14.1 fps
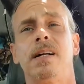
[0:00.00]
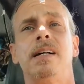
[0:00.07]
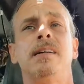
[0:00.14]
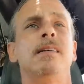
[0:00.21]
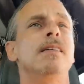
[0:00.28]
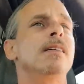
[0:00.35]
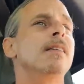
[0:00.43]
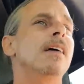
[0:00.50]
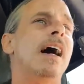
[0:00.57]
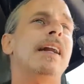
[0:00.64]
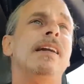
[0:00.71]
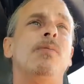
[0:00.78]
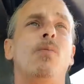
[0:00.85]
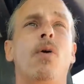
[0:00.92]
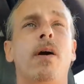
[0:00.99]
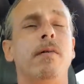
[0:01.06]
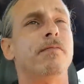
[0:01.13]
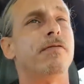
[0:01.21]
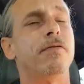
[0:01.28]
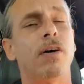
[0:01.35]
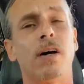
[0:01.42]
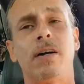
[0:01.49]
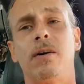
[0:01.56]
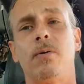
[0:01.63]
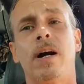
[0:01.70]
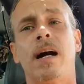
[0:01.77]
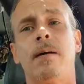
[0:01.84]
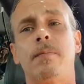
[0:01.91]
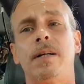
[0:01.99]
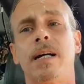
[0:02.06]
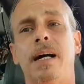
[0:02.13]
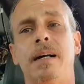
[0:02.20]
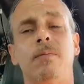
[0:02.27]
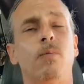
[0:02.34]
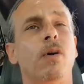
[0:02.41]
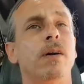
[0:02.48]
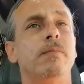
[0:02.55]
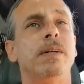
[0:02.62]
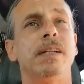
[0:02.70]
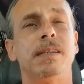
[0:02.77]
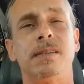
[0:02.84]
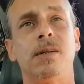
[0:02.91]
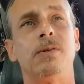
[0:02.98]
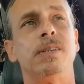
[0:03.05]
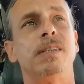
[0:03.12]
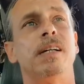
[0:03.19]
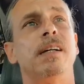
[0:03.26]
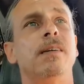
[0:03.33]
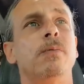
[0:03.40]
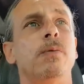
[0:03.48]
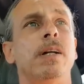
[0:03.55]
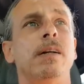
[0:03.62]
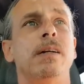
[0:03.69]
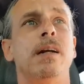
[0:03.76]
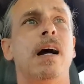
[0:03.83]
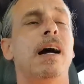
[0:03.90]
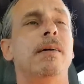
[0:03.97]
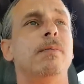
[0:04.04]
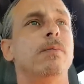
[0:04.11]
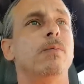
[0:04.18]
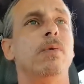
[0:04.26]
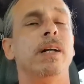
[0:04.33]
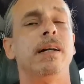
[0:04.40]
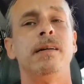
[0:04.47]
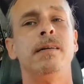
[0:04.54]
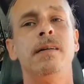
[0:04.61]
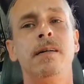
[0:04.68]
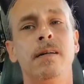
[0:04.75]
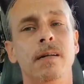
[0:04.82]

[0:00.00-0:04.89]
Like, I didn't want him fucking around me. I didn't want to be associated with it. I, with it.